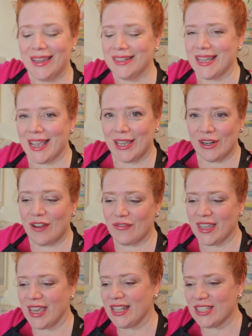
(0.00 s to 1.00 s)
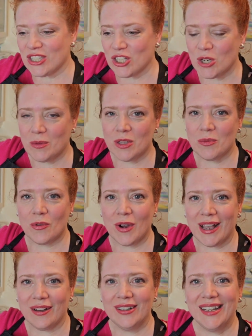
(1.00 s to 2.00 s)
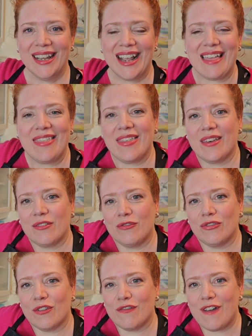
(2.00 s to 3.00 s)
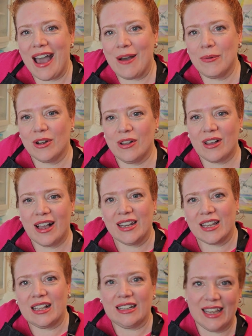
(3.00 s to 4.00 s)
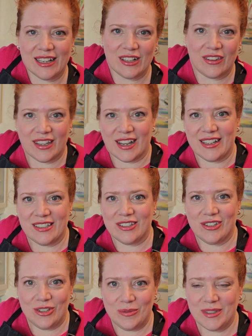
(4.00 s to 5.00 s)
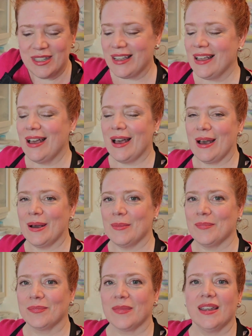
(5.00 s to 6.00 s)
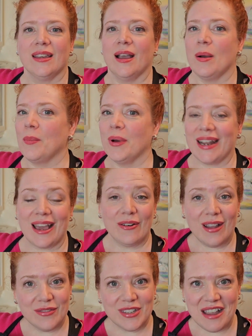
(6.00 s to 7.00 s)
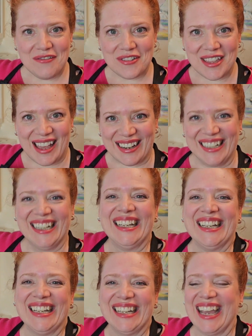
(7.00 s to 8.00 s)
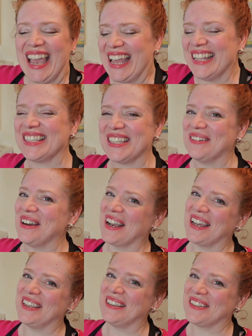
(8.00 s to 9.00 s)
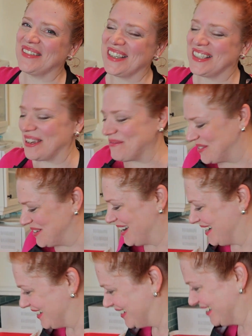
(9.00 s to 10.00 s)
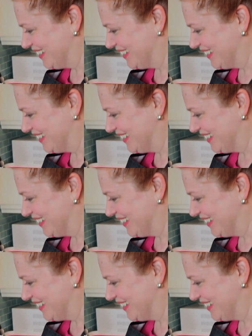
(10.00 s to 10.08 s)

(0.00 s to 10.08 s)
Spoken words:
take it off the heat and stir them around, and then the fat would all kind of collect on the ice cubes. But I don't have time for that. So I'm gonna use my separator.